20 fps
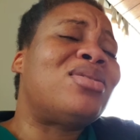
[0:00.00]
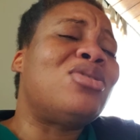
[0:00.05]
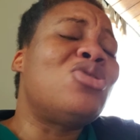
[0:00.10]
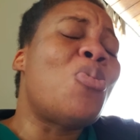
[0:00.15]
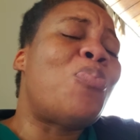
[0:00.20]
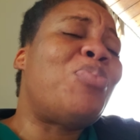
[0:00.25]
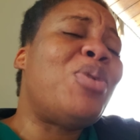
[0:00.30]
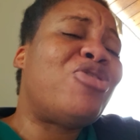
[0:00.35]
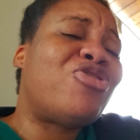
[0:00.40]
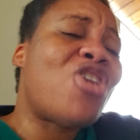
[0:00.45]
you
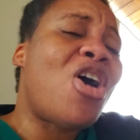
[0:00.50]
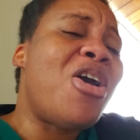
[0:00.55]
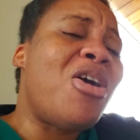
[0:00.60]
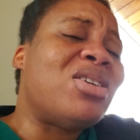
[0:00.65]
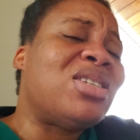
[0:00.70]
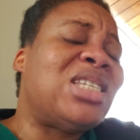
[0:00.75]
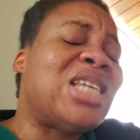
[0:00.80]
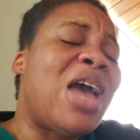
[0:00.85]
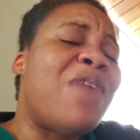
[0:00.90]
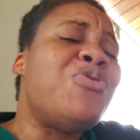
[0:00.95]
picture
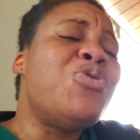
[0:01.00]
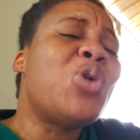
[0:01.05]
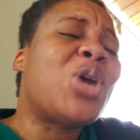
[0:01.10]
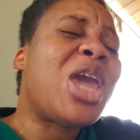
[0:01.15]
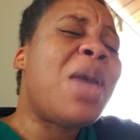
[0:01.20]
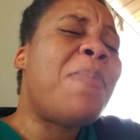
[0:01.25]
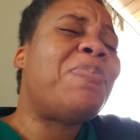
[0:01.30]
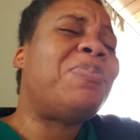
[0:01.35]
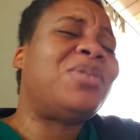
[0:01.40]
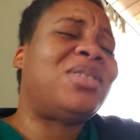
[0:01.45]
yourself, you
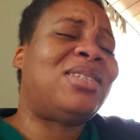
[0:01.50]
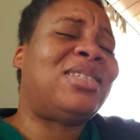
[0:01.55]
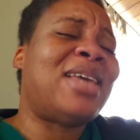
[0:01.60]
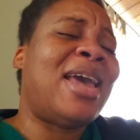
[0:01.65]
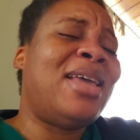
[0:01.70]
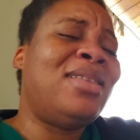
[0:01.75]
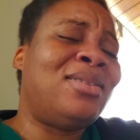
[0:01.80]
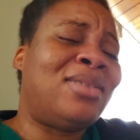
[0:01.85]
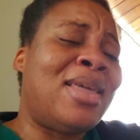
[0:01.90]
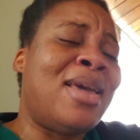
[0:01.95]
keep
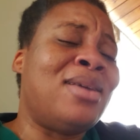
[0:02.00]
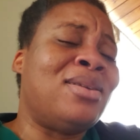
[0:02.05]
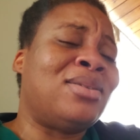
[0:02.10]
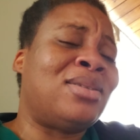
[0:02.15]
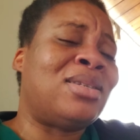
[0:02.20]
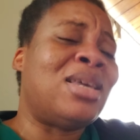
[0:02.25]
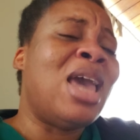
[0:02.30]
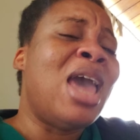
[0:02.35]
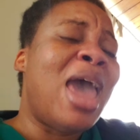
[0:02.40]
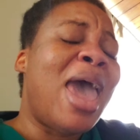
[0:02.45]
saying
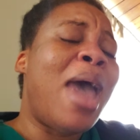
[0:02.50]
things.